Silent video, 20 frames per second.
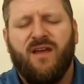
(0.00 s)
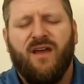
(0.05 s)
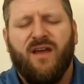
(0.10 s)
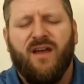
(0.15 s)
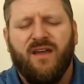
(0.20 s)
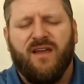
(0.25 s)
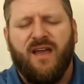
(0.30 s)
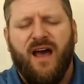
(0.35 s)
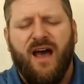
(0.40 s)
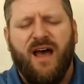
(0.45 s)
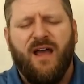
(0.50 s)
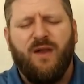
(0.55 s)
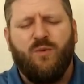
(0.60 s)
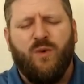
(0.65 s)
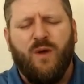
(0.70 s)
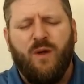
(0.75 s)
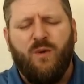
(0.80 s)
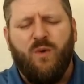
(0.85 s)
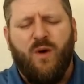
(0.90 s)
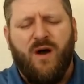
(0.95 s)
God,
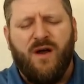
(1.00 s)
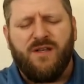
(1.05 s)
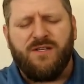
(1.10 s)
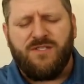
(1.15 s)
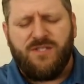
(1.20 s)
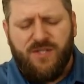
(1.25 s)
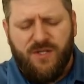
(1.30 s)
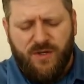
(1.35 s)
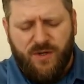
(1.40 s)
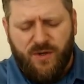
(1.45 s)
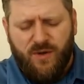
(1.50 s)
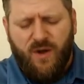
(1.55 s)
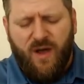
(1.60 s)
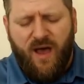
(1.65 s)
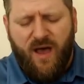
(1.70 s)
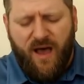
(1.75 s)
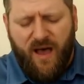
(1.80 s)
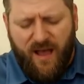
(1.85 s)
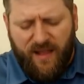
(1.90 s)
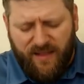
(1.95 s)
we want to
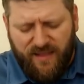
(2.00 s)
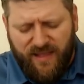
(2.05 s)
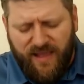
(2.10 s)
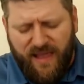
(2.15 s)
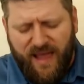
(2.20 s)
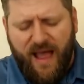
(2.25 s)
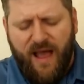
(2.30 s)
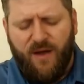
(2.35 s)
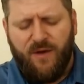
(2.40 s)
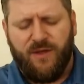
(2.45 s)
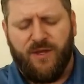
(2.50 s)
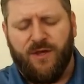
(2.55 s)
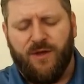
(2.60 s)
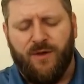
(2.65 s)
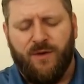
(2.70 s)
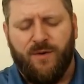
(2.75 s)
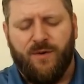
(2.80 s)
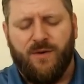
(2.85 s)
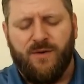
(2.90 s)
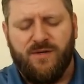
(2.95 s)
allow
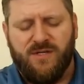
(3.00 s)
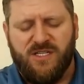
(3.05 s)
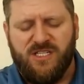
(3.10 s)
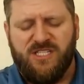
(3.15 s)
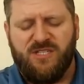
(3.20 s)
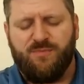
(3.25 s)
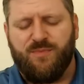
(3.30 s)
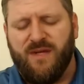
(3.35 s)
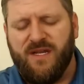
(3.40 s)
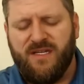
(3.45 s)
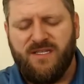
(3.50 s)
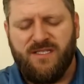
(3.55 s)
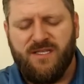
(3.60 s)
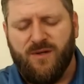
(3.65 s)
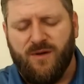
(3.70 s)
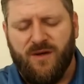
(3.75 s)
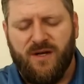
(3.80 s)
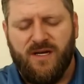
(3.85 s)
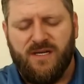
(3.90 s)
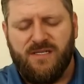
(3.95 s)
you to speak
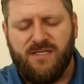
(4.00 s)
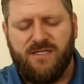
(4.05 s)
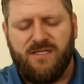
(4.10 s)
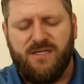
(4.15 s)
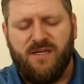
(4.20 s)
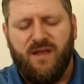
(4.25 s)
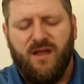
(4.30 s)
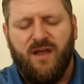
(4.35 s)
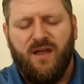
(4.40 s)
to us.